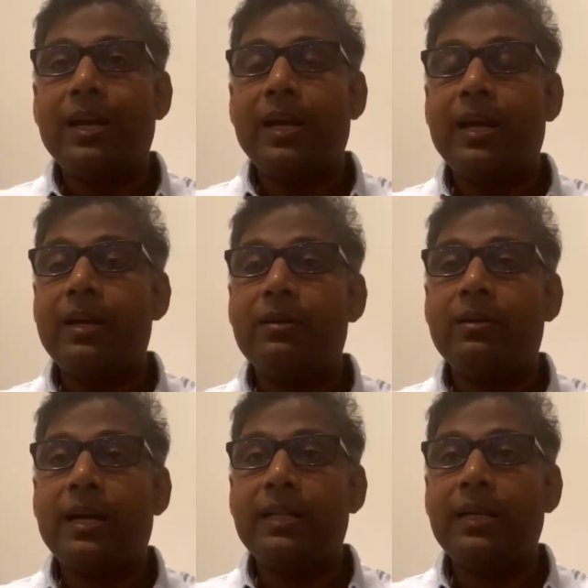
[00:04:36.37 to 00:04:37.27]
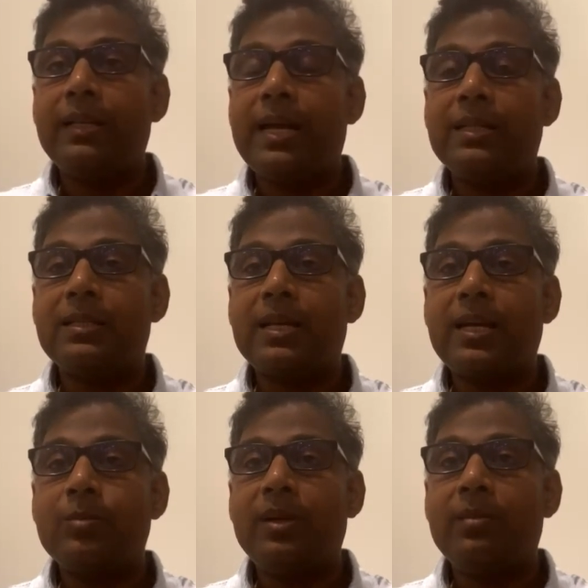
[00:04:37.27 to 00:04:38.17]
And I think that's
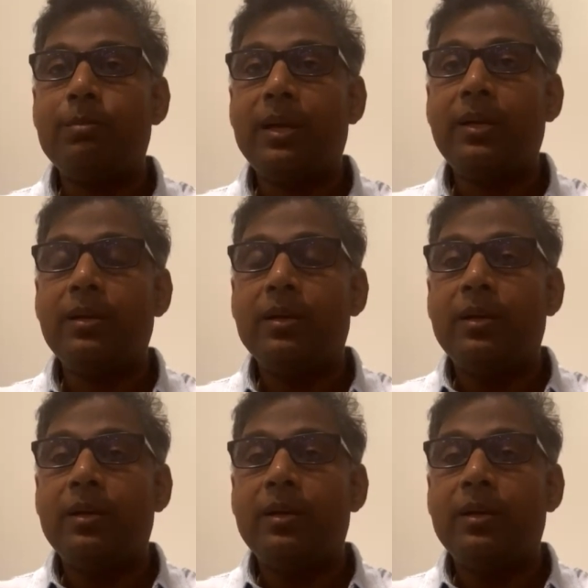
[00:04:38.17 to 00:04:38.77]
has been a big